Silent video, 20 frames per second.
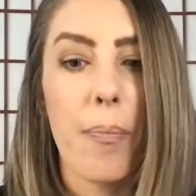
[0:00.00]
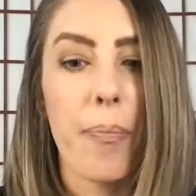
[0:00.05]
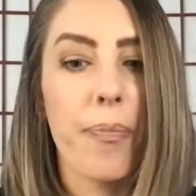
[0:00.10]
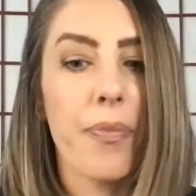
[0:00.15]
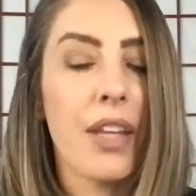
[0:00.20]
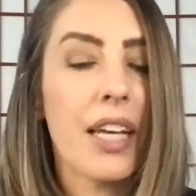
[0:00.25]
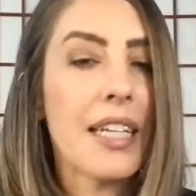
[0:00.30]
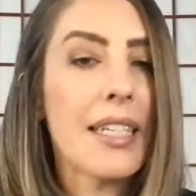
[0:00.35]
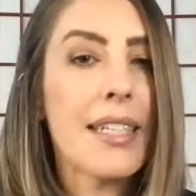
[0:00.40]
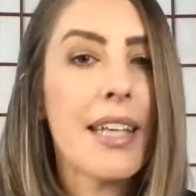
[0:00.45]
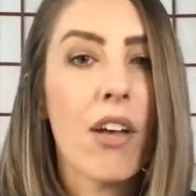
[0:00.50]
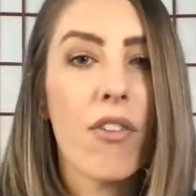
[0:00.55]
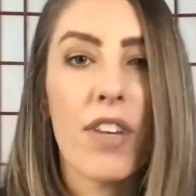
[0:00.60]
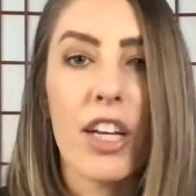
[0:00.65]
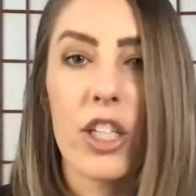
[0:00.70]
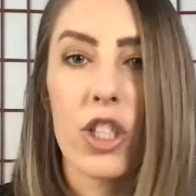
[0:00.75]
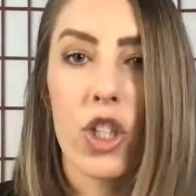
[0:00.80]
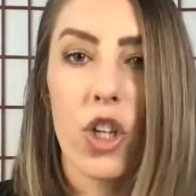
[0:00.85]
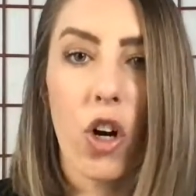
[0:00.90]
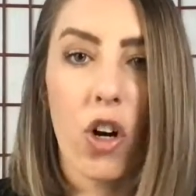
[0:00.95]
like
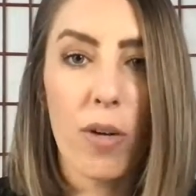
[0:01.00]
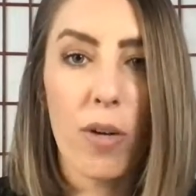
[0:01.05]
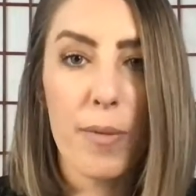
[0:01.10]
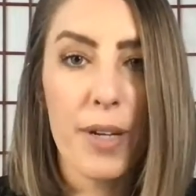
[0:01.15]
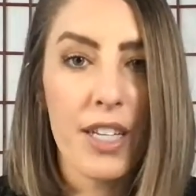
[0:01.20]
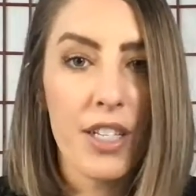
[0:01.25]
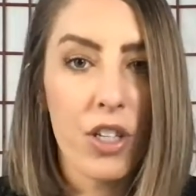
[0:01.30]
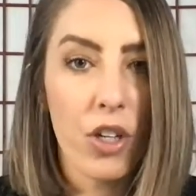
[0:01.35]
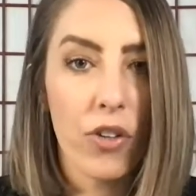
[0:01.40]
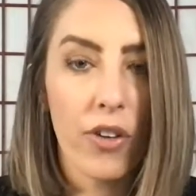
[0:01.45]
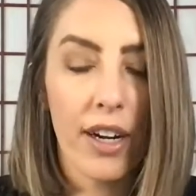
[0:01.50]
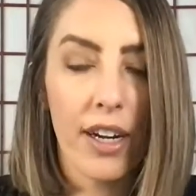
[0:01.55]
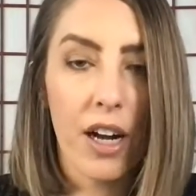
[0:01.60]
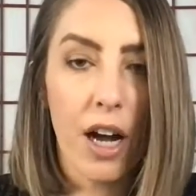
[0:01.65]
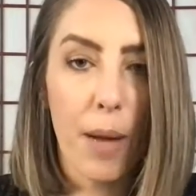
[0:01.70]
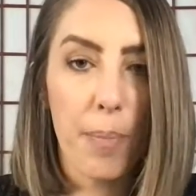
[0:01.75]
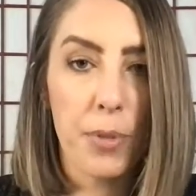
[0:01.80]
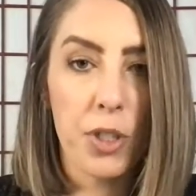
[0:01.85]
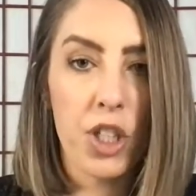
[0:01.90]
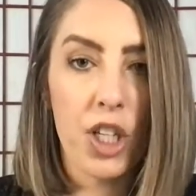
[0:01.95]
Salvation Army is a great
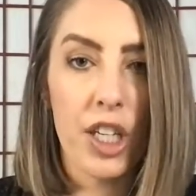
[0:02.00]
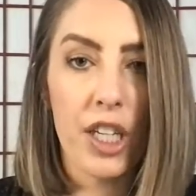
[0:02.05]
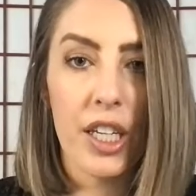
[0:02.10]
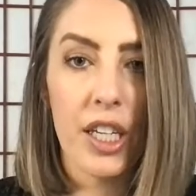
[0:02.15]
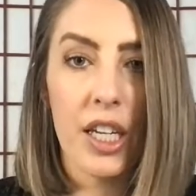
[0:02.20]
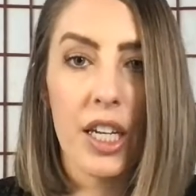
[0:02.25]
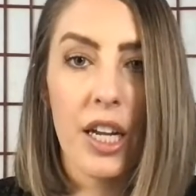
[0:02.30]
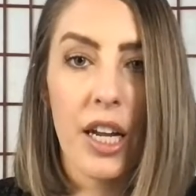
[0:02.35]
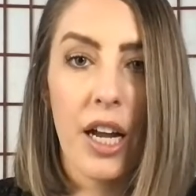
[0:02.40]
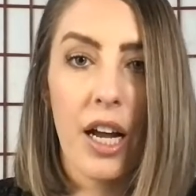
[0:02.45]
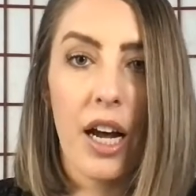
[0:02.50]
option.